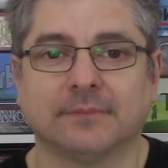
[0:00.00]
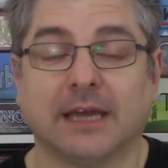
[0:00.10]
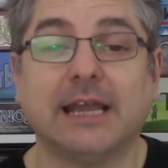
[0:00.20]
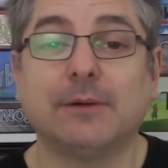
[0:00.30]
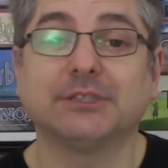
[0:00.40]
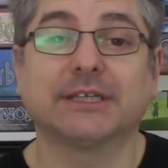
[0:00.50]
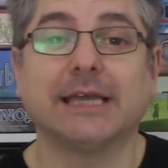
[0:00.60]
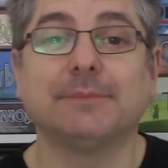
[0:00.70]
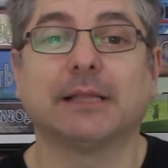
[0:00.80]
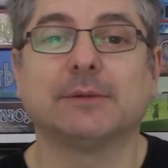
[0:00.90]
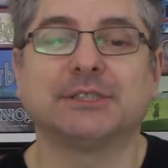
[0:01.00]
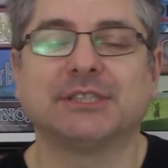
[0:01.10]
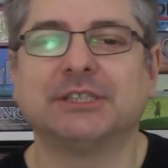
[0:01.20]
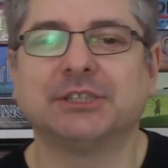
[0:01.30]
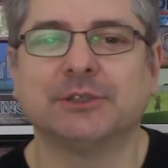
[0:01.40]
And now on to gameplay, which is
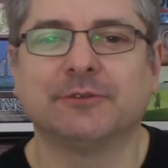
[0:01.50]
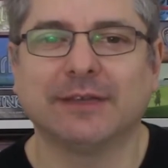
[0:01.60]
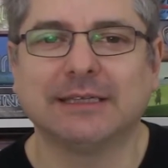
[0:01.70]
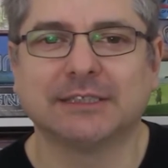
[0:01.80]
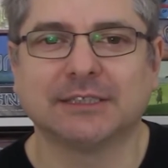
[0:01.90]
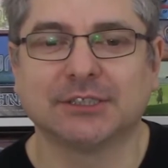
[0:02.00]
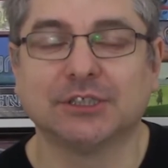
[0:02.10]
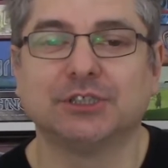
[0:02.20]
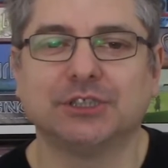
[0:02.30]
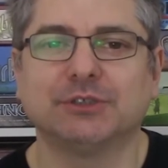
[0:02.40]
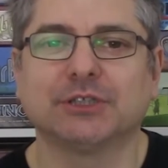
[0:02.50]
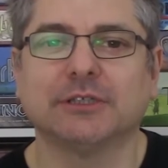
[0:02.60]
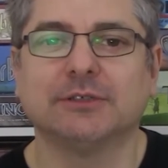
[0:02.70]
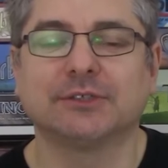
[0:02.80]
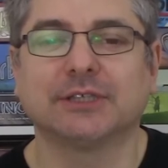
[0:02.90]
in two phases choose
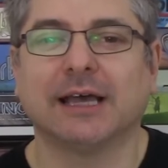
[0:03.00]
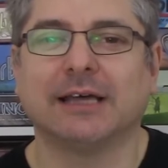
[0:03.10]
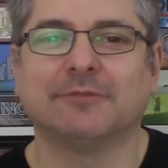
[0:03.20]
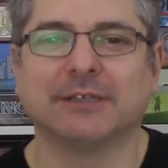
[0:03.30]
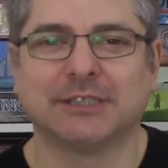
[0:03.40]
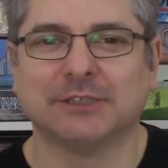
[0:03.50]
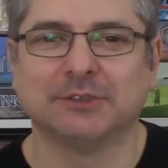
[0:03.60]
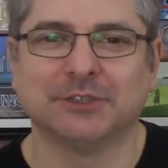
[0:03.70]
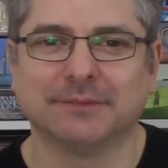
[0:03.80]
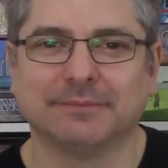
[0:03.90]
clues and resolution.